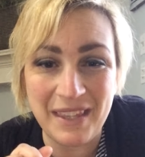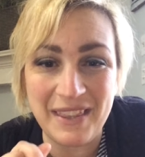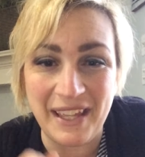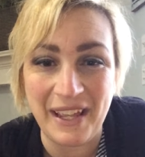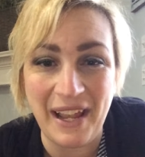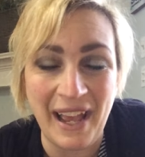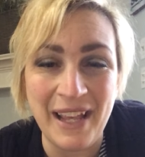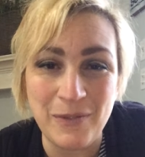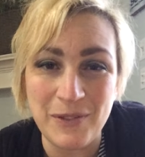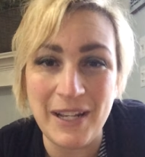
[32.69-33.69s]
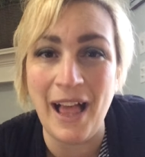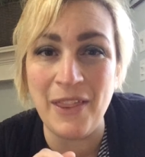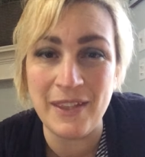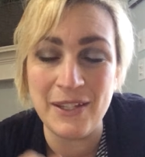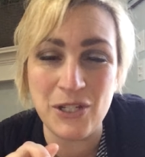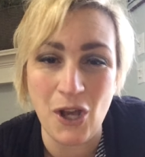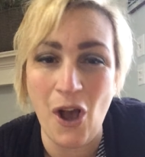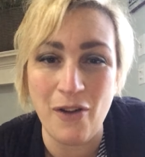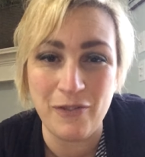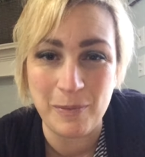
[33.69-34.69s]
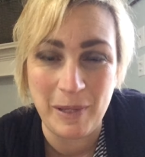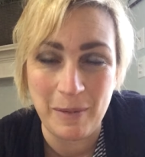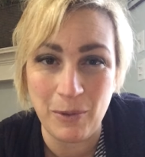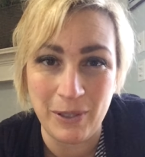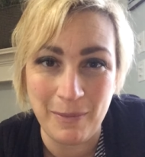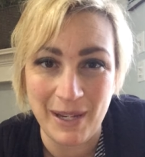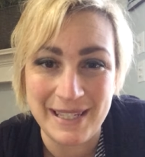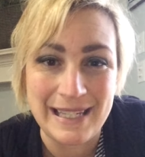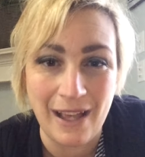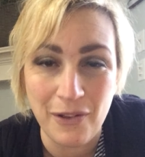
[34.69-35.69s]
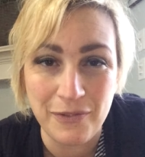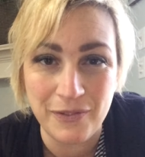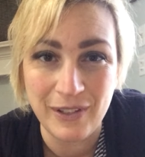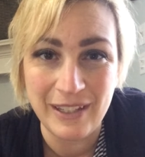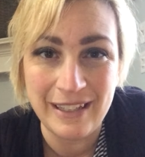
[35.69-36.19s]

that I have nothing to offer people in myself.